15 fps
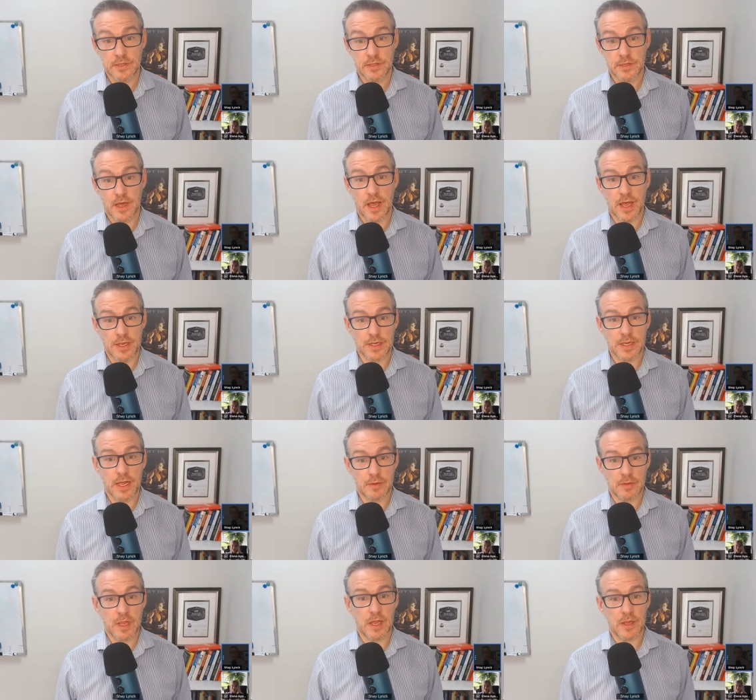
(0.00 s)
And, and,
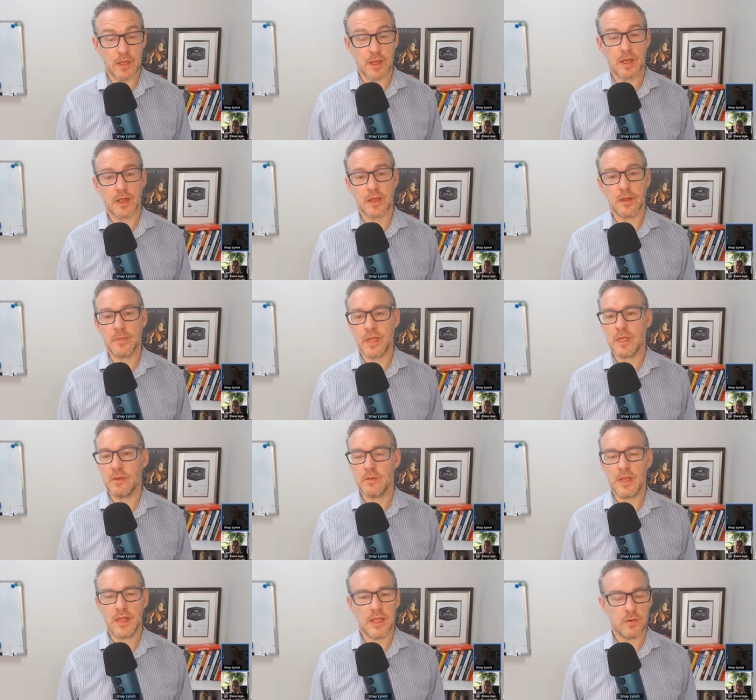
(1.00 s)
and, and I mean
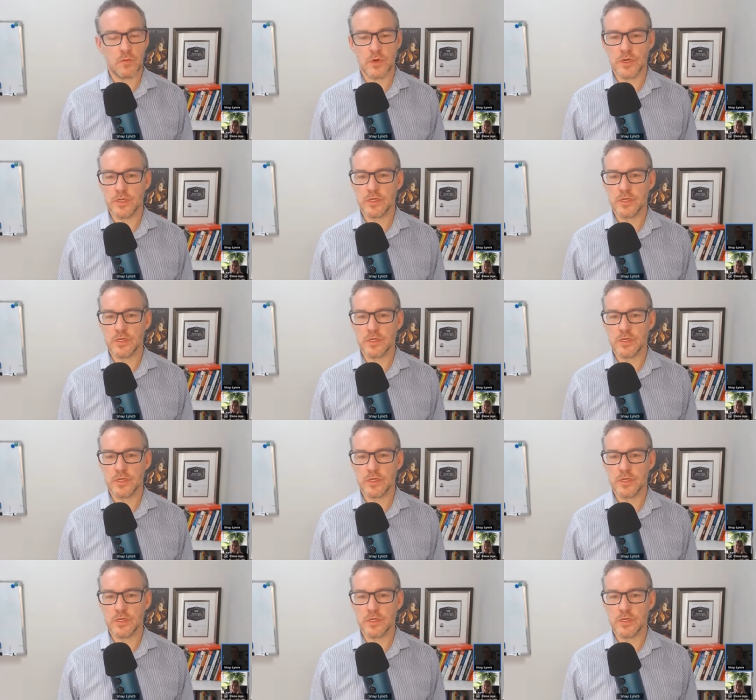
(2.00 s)
inward